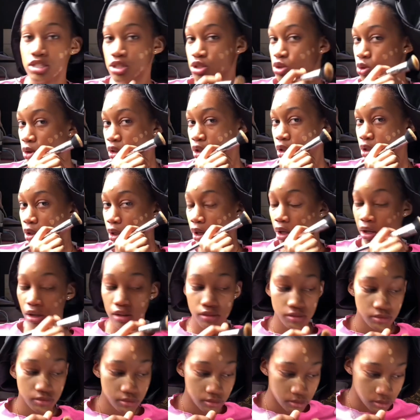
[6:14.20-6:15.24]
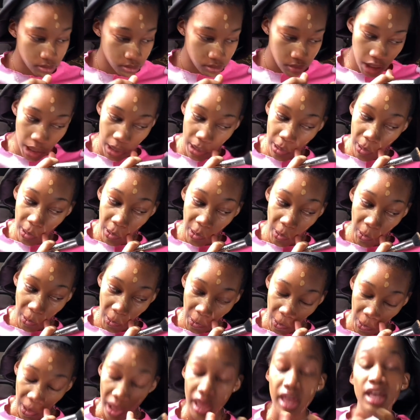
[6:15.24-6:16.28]
a school in hey,
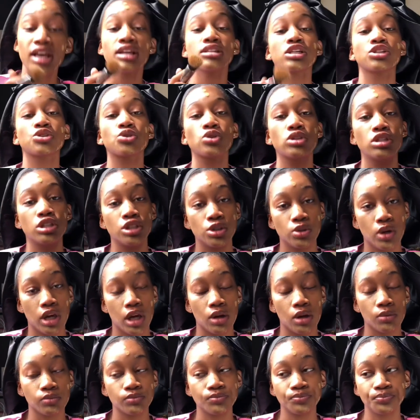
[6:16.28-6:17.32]
it's a school in UK,